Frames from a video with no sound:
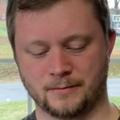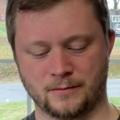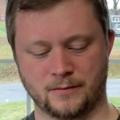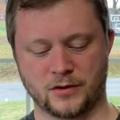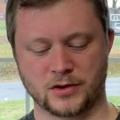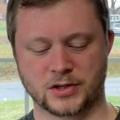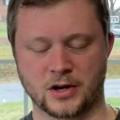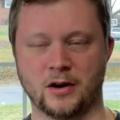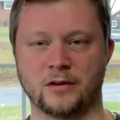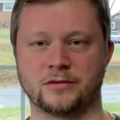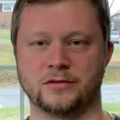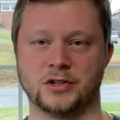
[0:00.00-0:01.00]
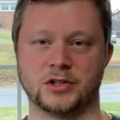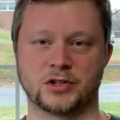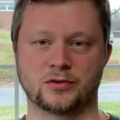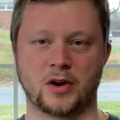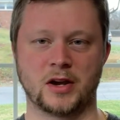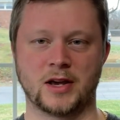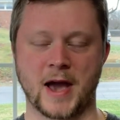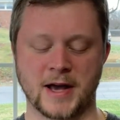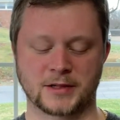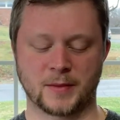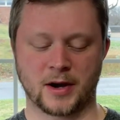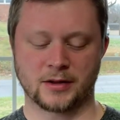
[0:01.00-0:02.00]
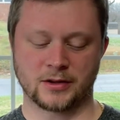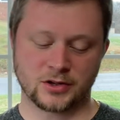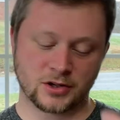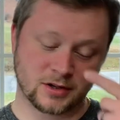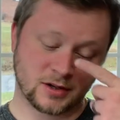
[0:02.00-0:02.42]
First off, just straight gas mileage.